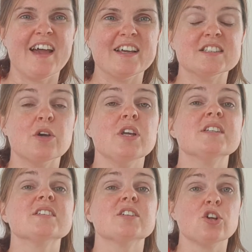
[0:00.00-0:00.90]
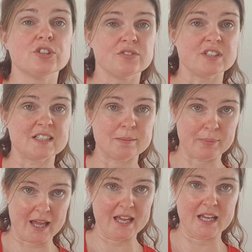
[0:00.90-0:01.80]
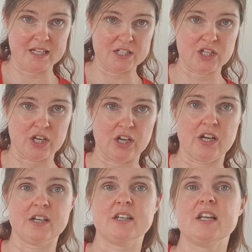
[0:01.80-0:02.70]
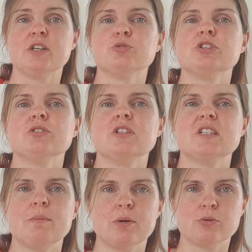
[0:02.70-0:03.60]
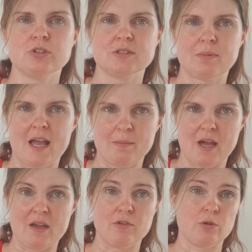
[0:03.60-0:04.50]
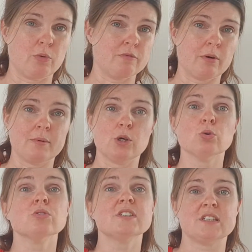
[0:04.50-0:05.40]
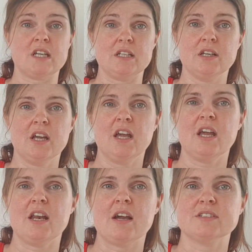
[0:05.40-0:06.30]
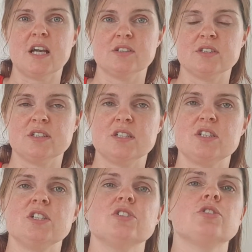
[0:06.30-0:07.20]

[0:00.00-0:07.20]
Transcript: So he does a lot of displaying to her, and he'll do the typical displaying behaviour that we've probably all seen in our towns and cities.